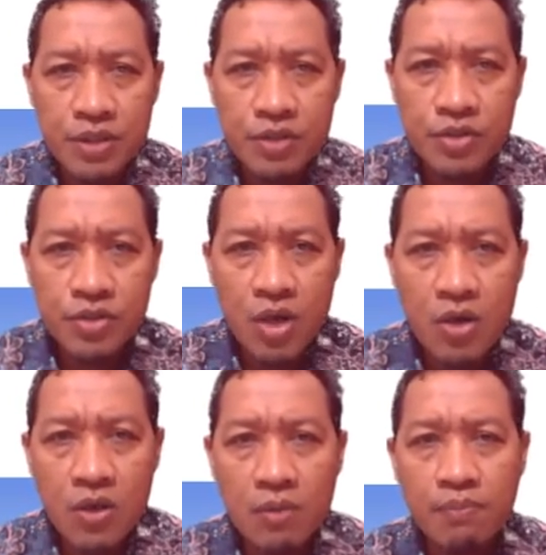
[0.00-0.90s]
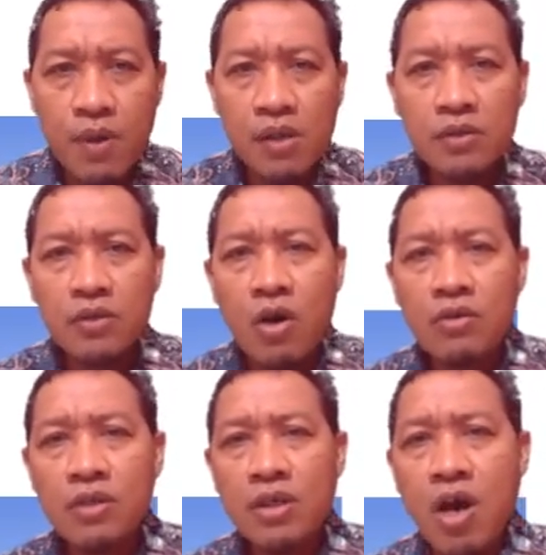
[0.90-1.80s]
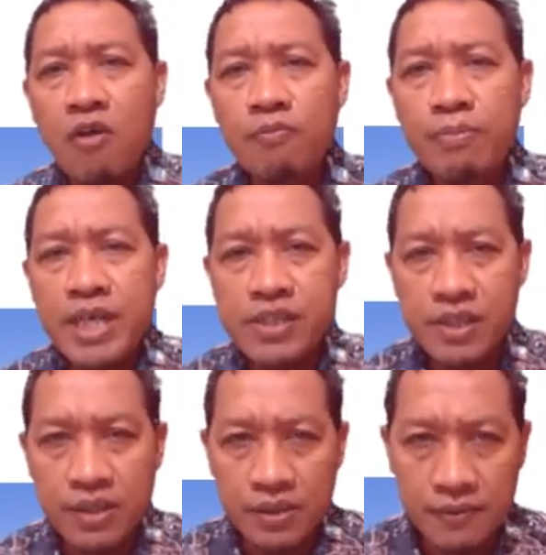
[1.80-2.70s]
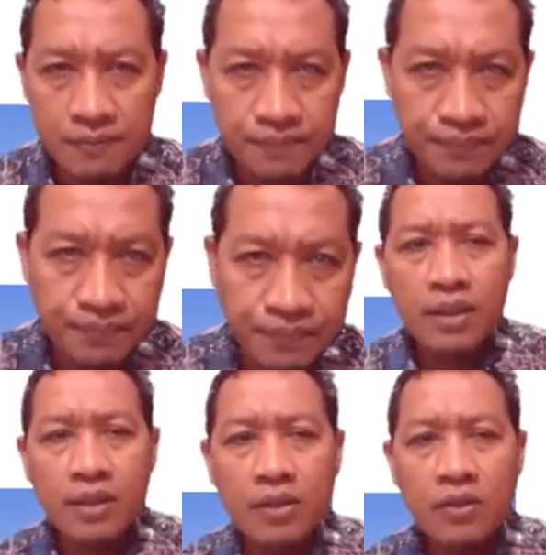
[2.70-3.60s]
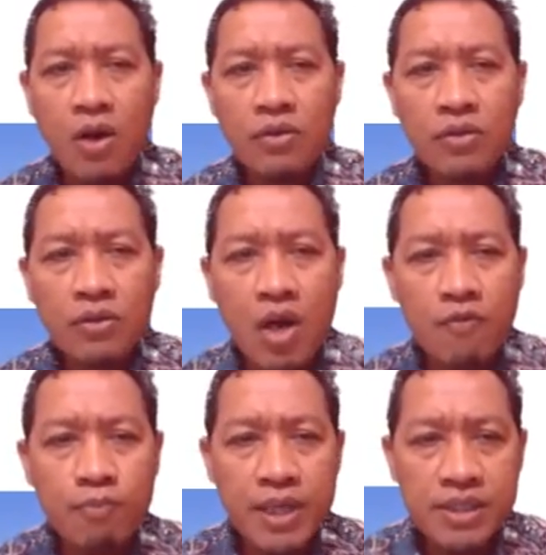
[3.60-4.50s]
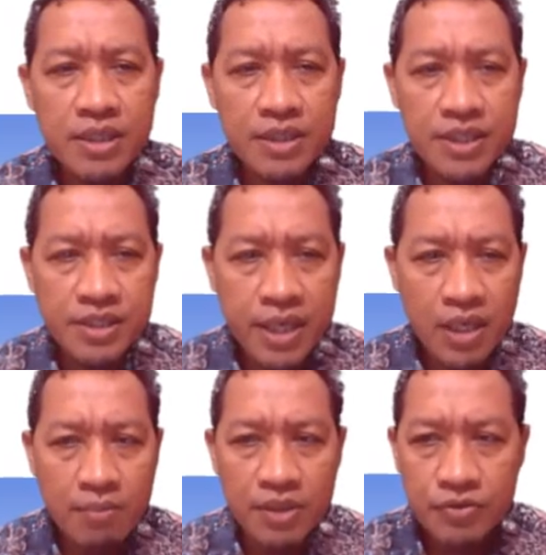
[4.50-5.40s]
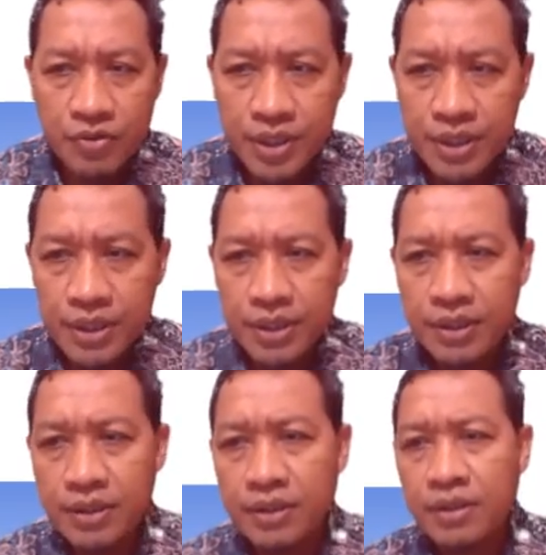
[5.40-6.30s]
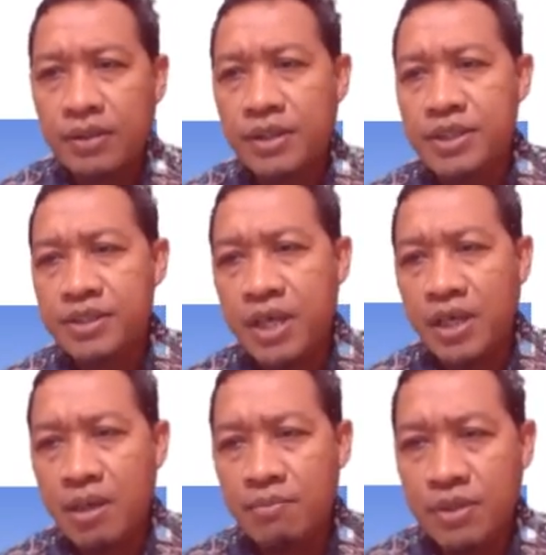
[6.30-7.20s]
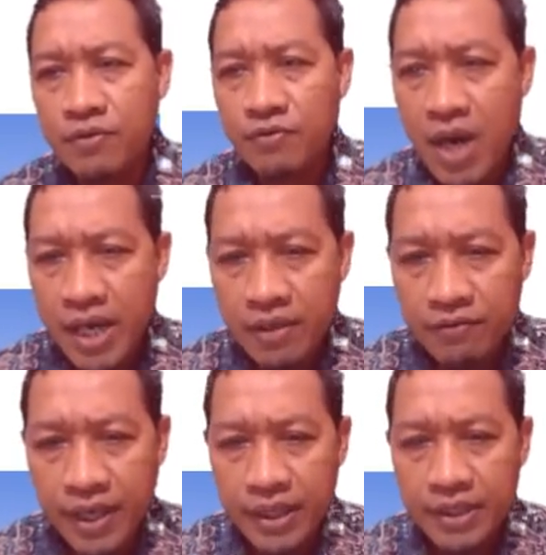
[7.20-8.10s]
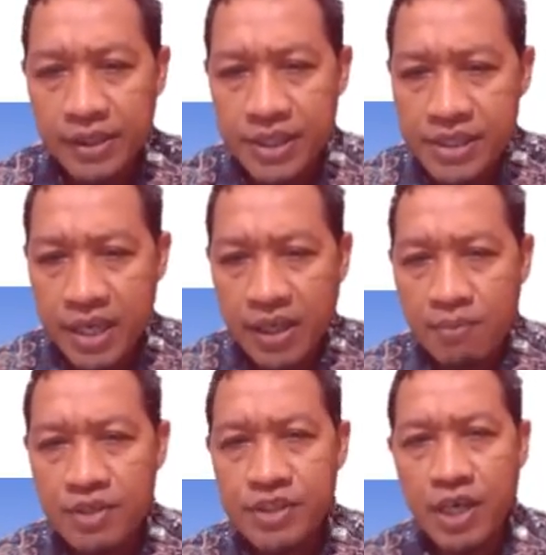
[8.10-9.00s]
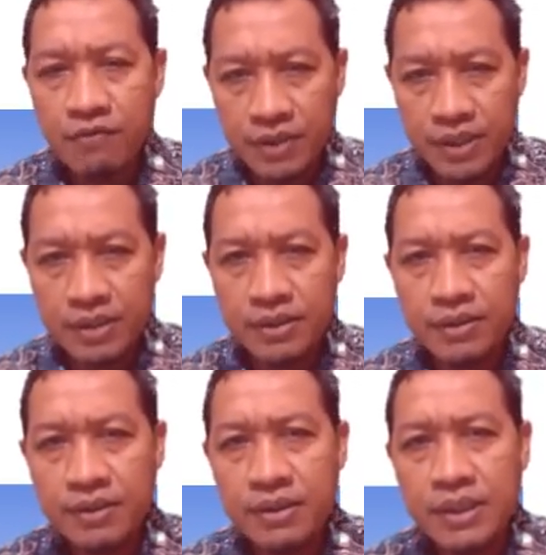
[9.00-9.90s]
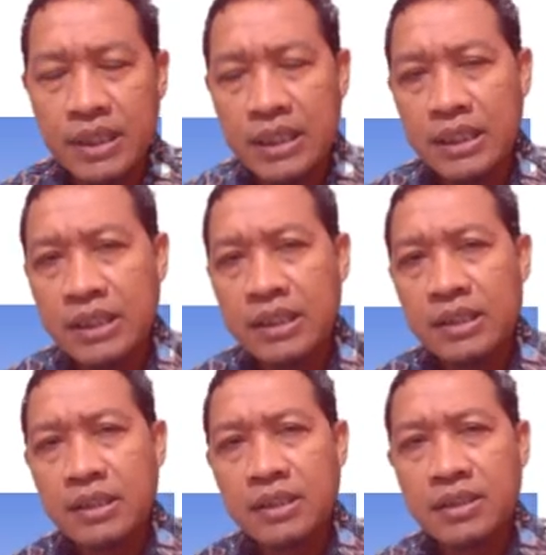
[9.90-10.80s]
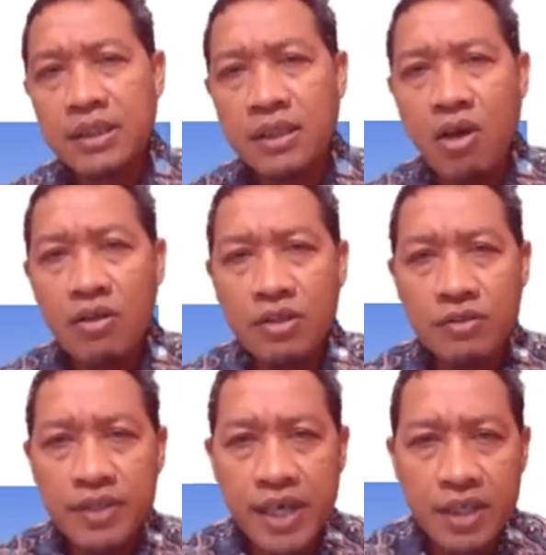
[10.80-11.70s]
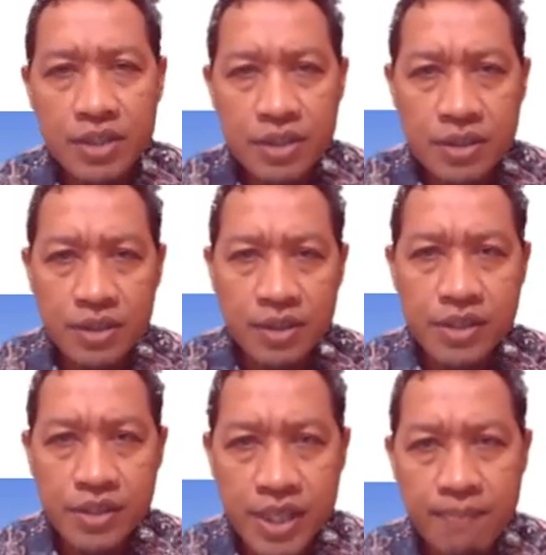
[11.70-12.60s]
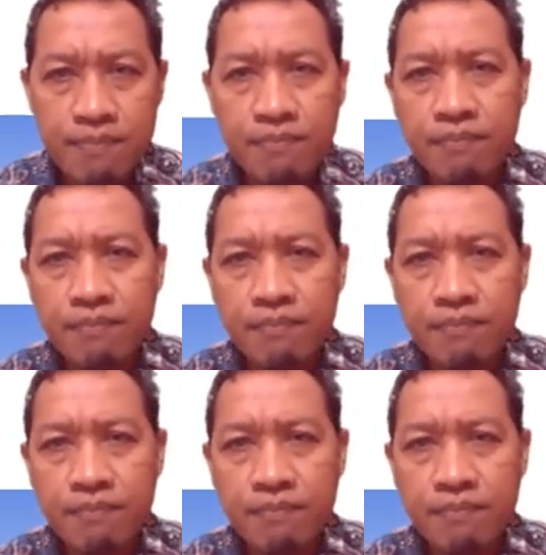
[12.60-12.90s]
shows about contour of pressure. Contour of pressure design number 3, design number 5, and design number 7. The contour tells same